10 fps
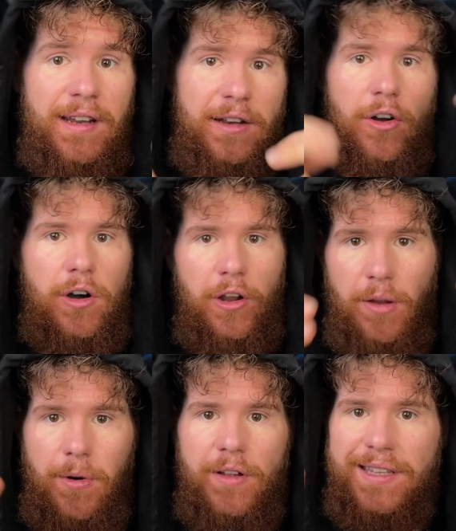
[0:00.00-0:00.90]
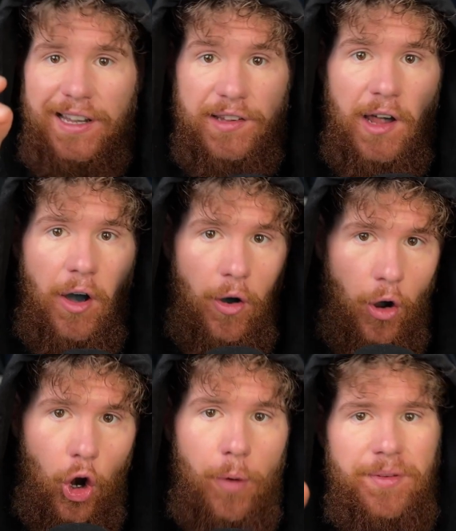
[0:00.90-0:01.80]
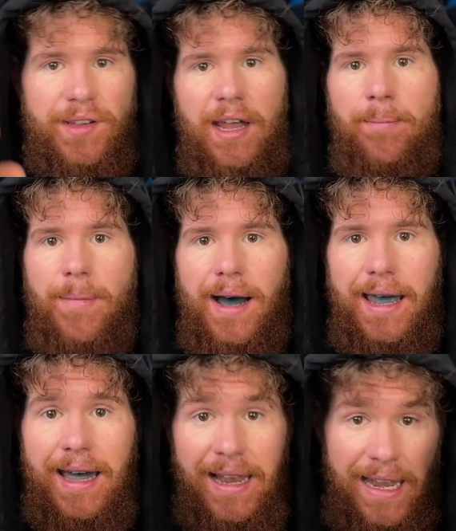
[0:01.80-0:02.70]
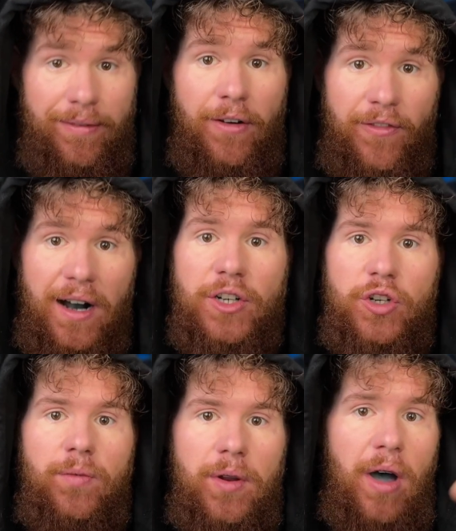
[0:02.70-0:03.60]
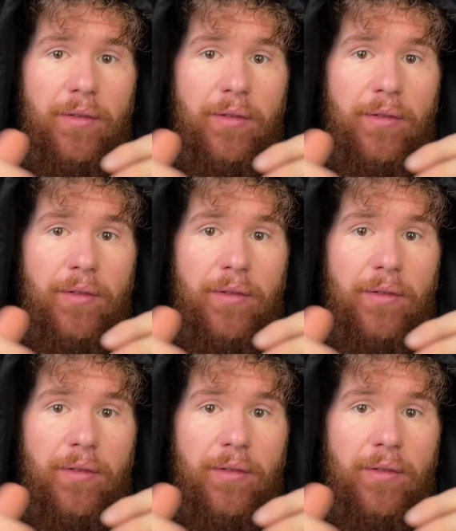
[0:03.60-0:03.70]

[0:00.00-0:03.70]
I talk a lot about these herbs in my liver function video.